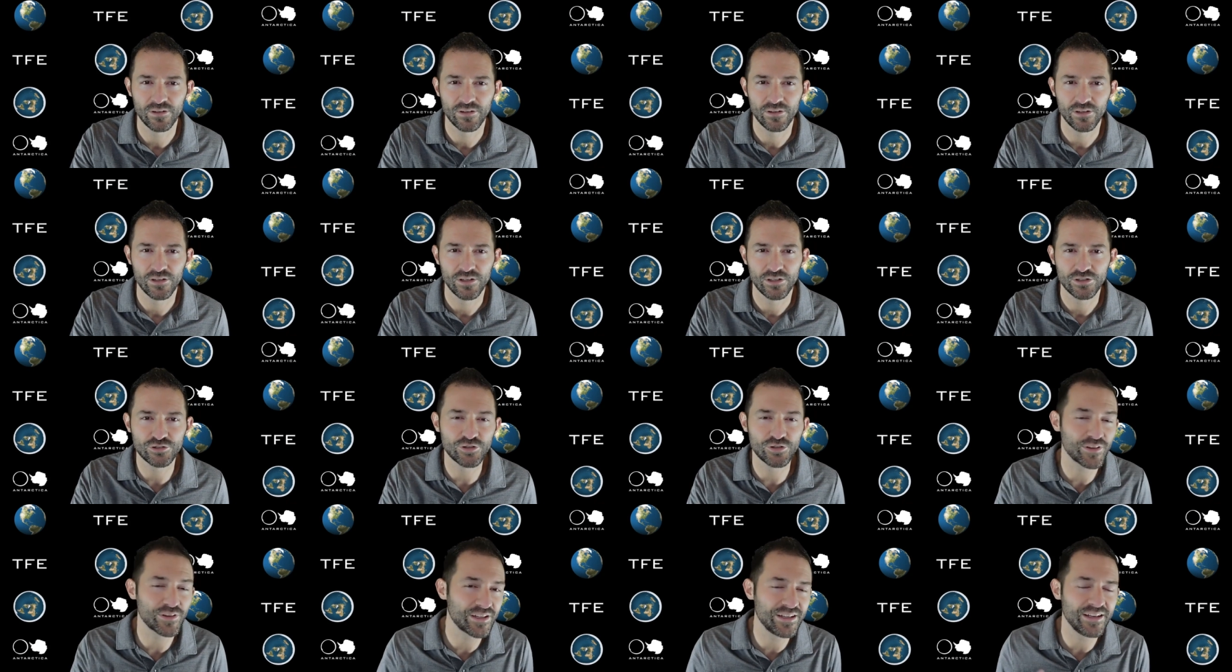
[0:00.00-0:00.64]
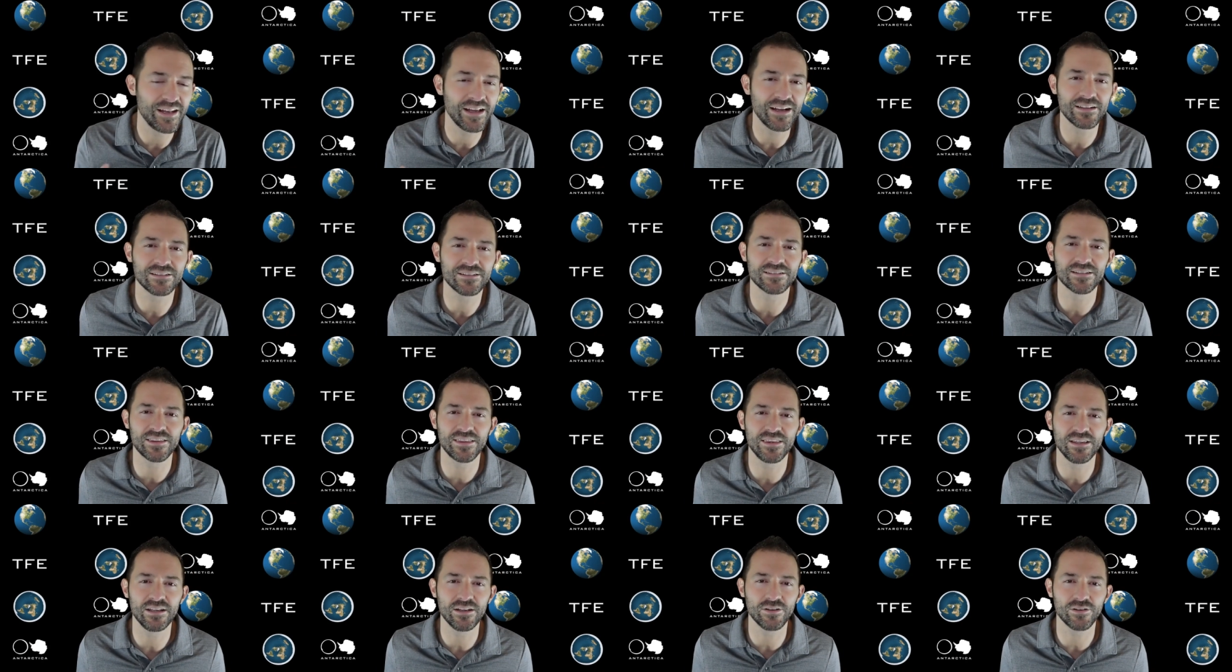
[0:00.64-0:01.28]
So the
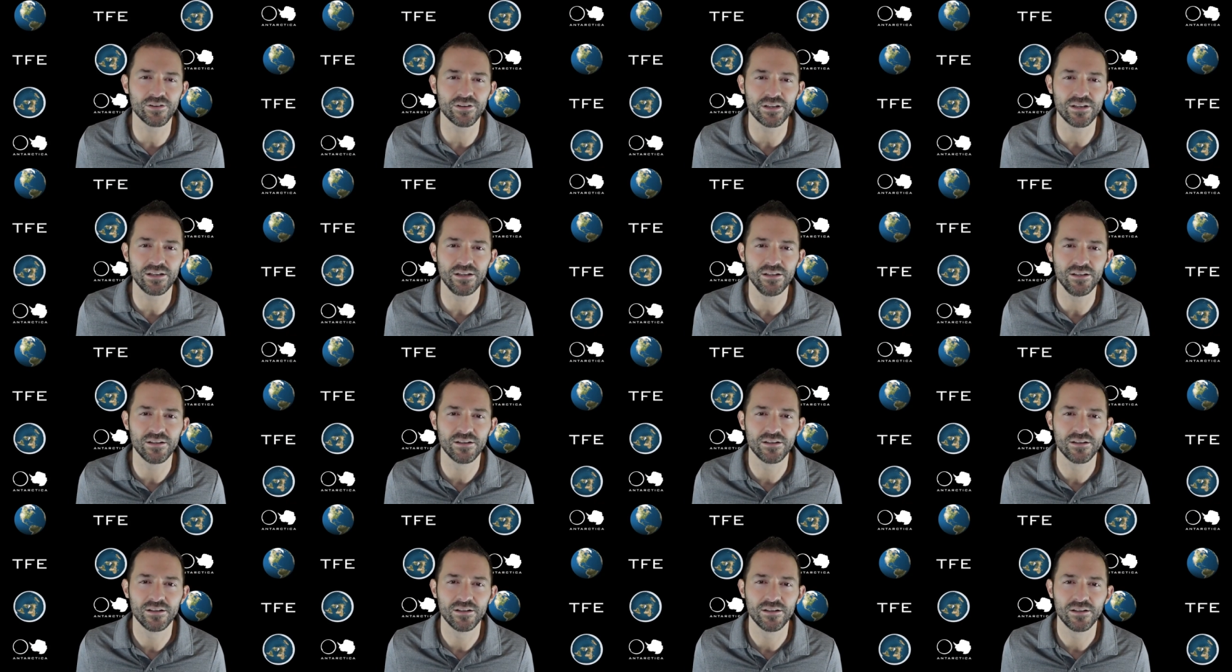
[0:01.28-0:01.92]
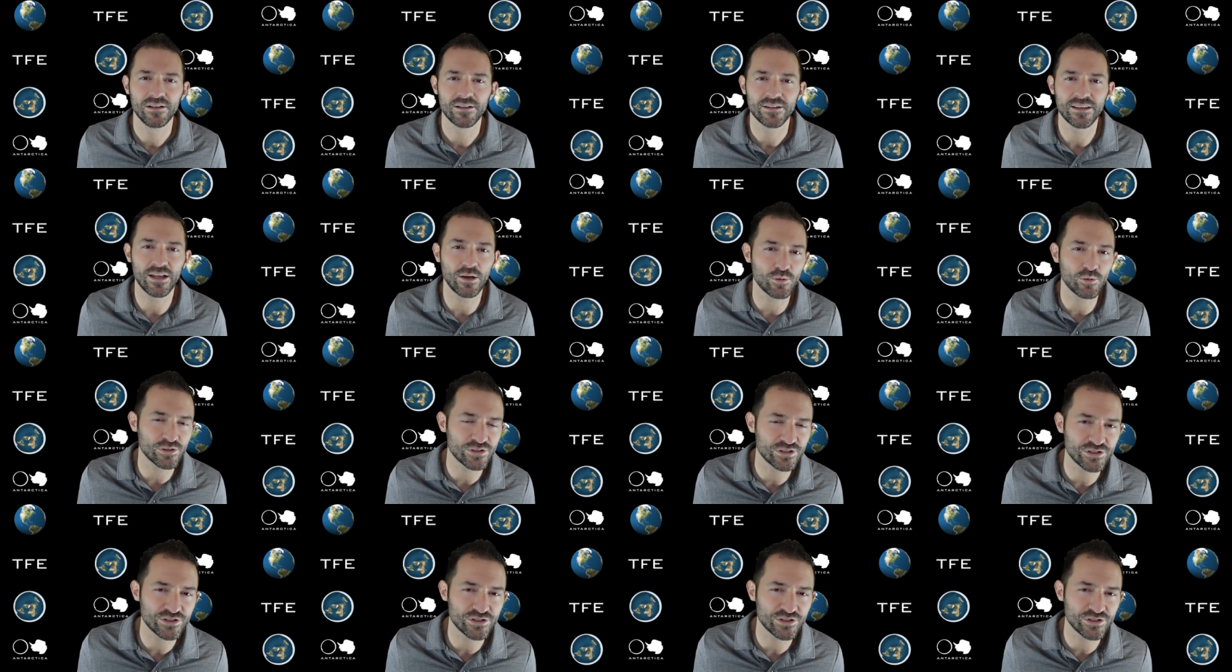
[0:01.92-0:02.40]
next theory that was